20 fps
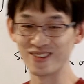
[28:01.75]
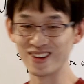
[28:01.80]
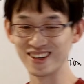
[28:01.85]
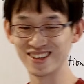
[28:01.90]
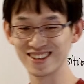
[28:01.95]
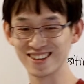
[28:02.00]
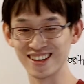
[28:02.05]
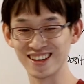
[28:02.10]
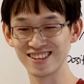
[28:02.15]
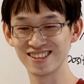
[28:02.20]

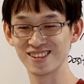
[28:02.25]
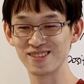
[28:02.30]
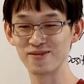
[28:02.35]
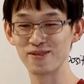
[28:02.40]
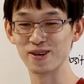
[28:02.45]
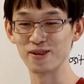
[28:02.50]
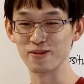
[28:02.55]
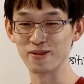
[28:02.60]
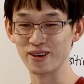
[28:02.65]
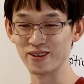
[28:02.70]
it's that
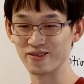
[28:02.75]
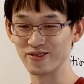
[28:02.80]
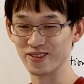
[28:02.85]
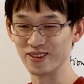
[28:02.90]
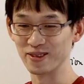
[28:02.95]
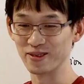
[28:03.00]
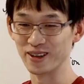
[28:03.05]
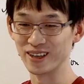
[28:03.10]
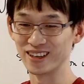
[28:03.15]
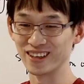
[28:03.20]
simple, we've
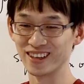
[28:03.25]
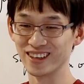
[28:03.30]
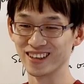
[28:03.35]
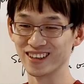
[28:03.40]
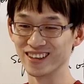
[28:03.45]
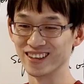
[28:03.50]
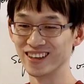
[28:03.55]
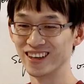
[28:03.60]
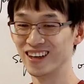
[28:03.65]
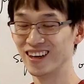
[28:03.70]
already did
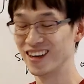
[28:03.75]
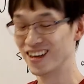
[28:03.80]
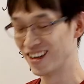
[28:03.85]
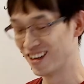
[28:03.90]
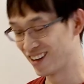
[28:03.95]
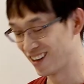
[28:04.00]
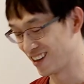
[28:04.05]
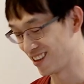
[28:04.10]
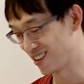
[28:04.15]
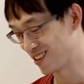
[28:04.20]
it,
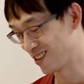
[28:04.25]
right?